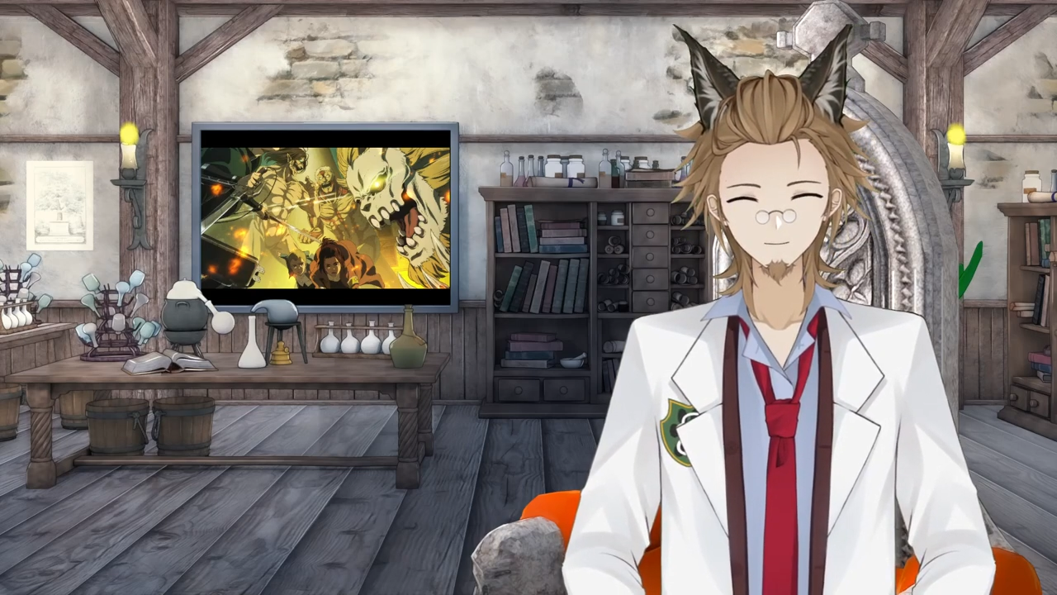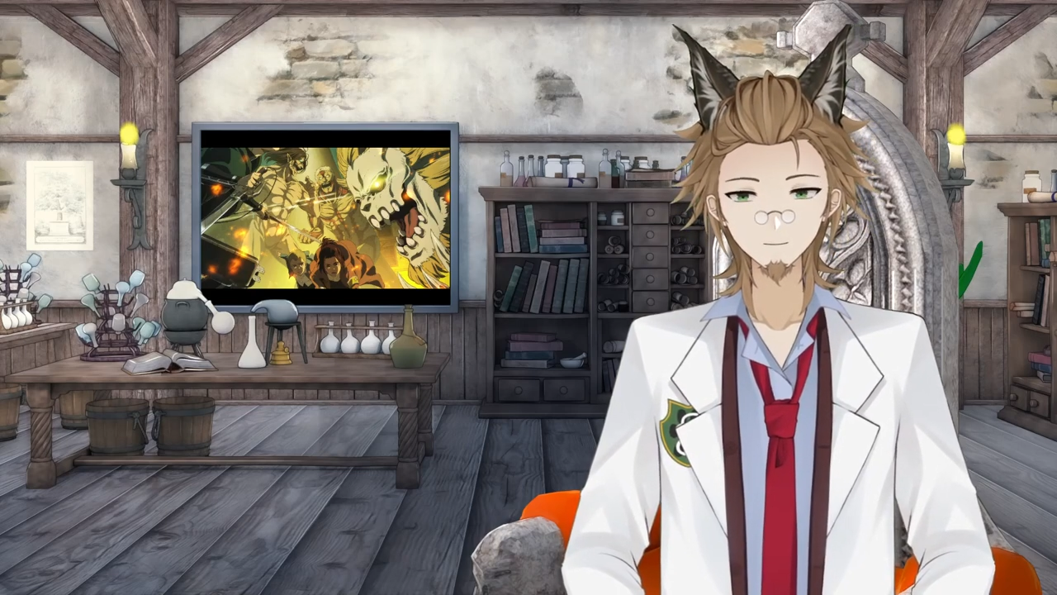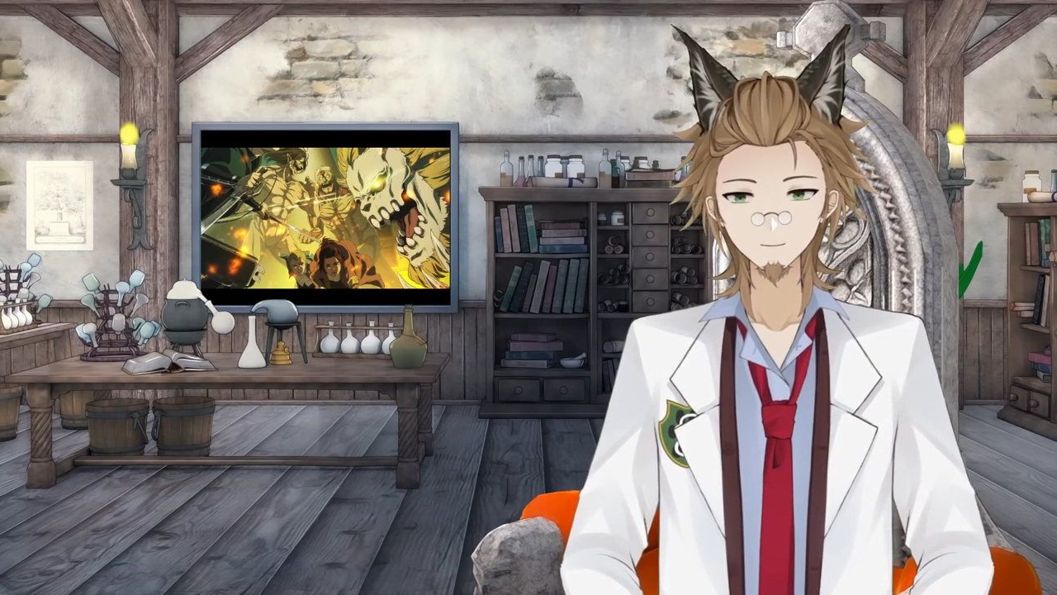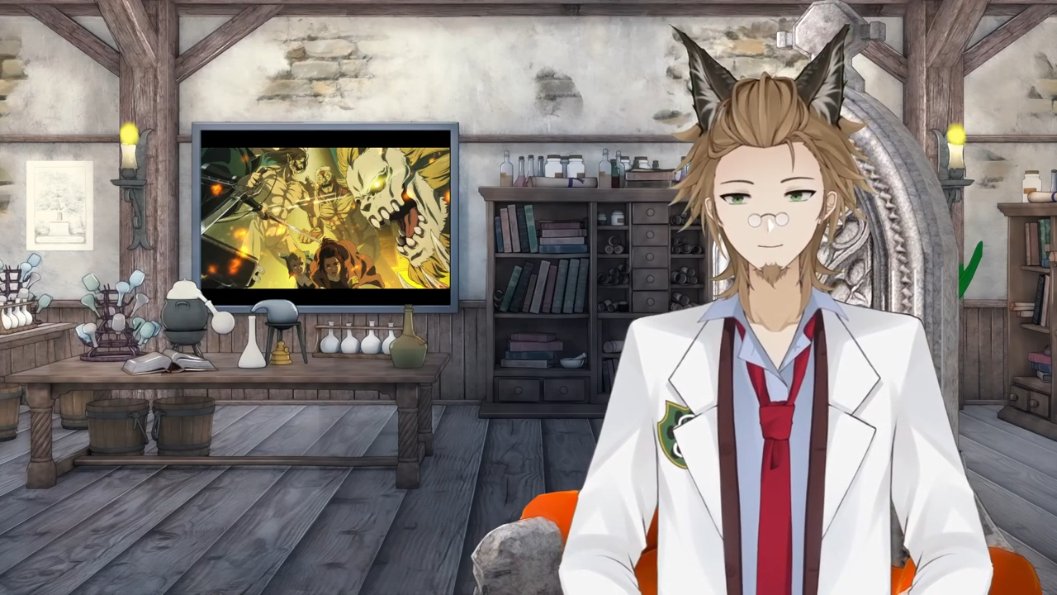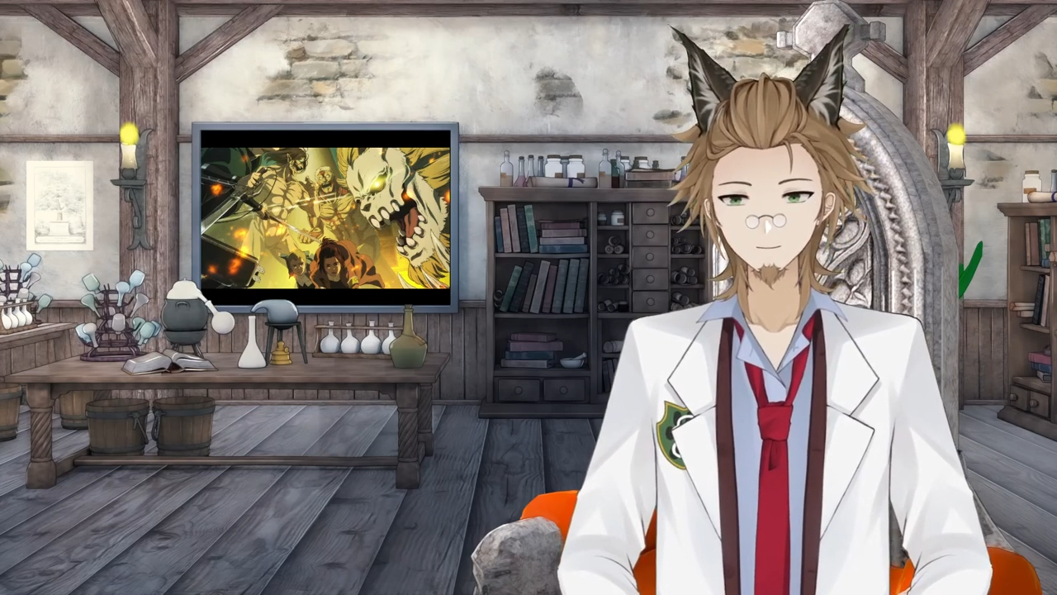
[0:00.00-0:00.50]

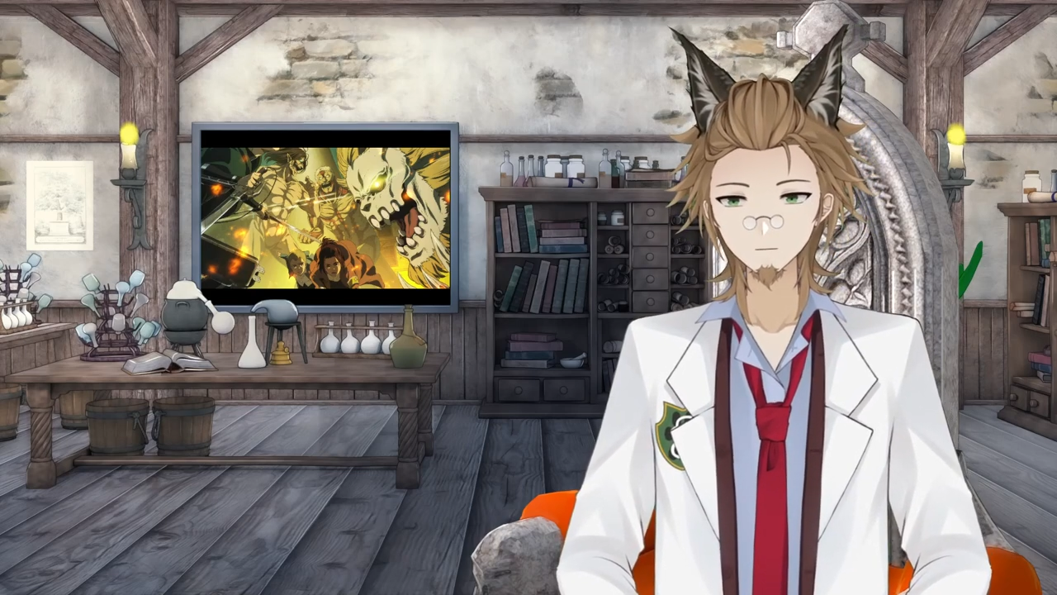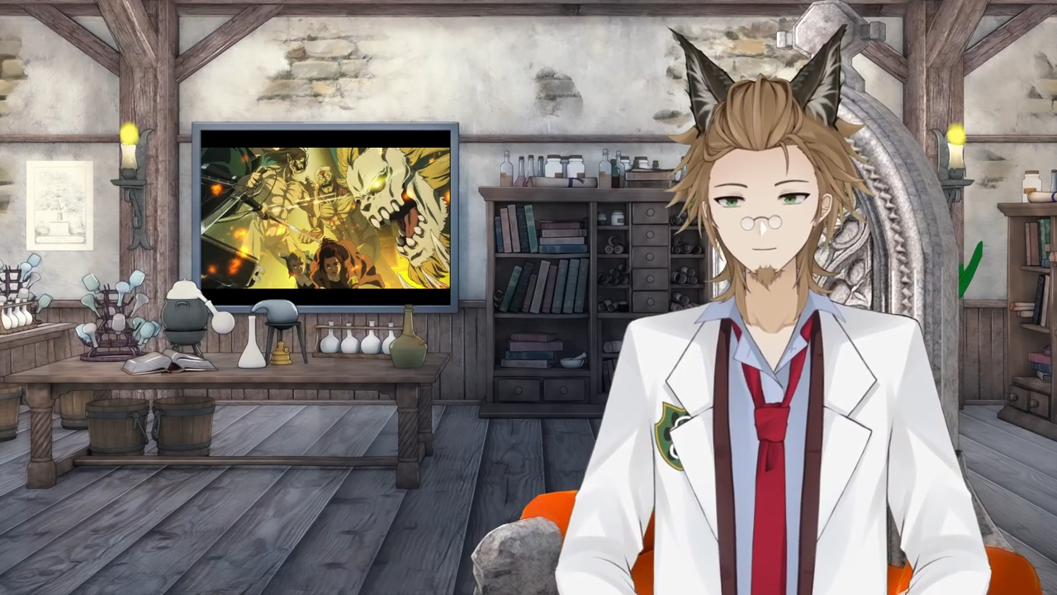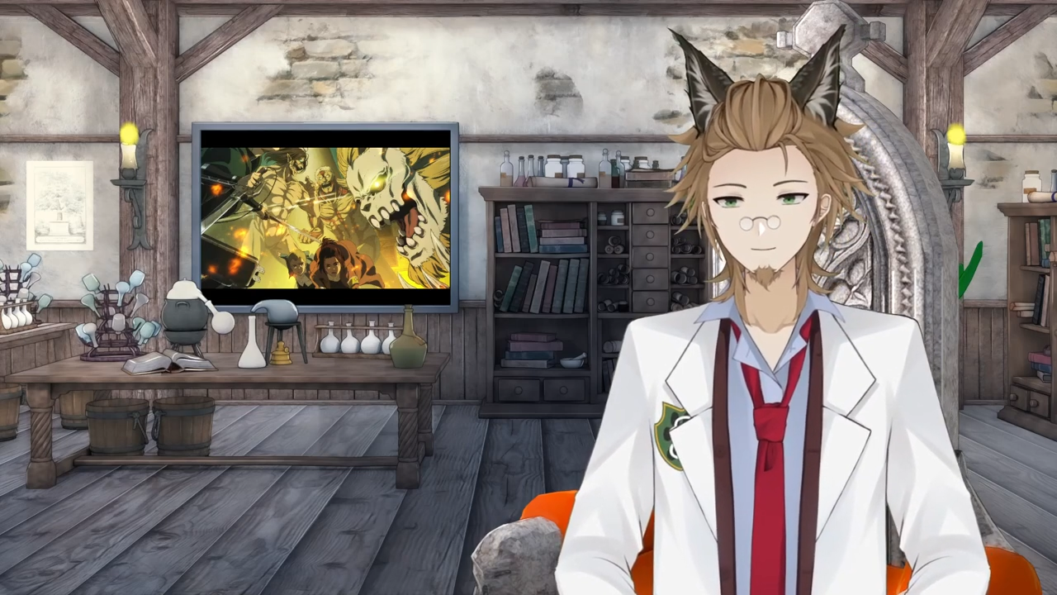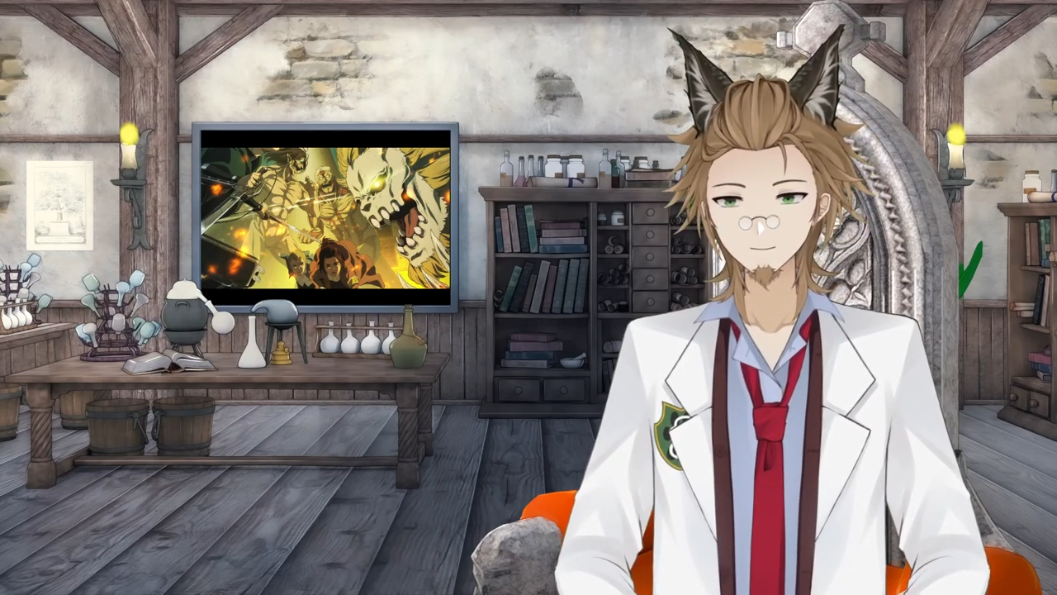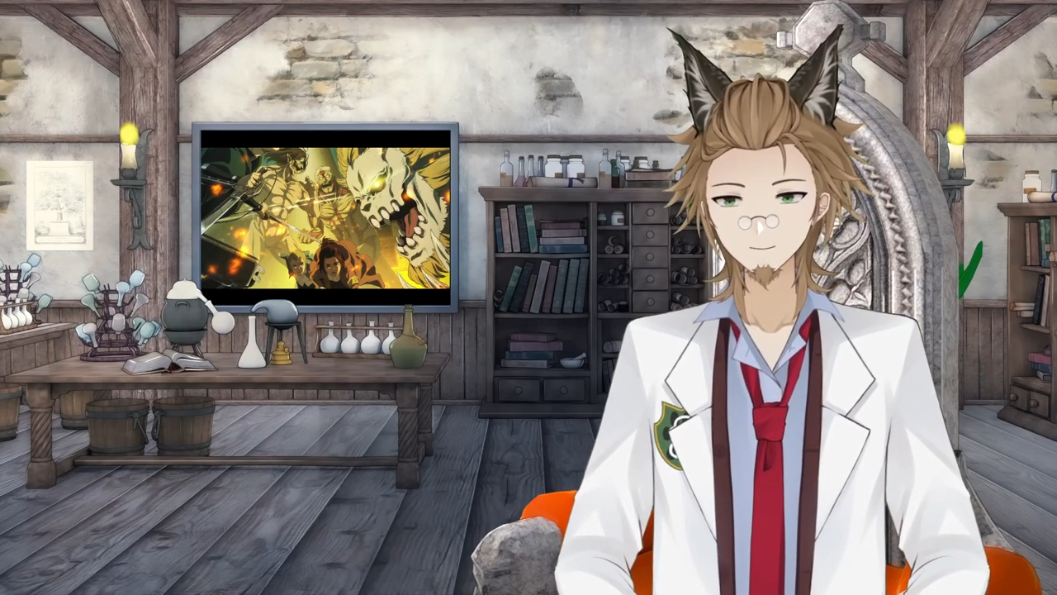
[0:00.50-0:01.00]

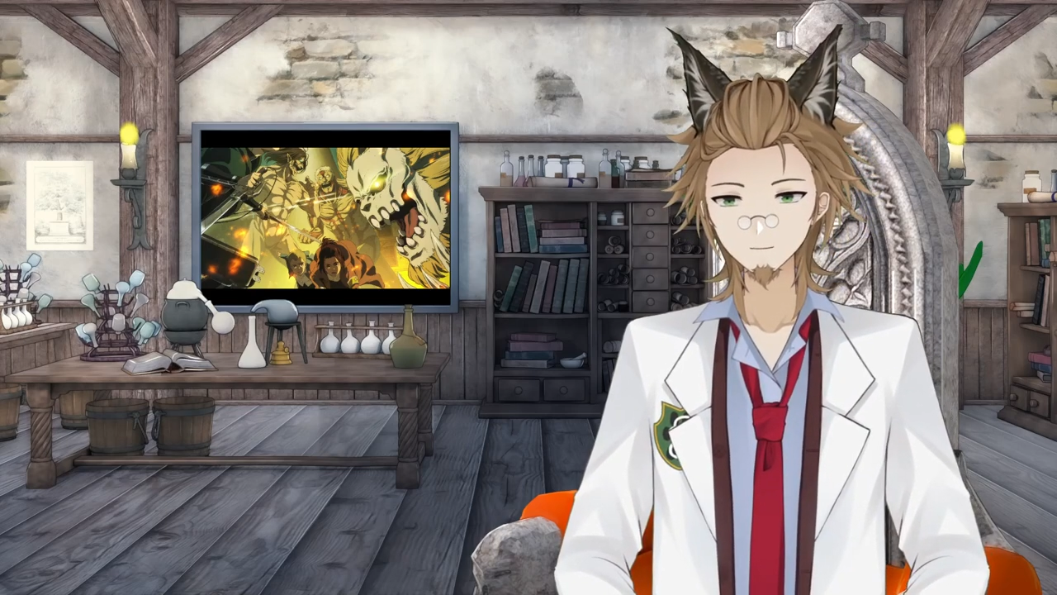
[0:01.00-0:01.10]
composed,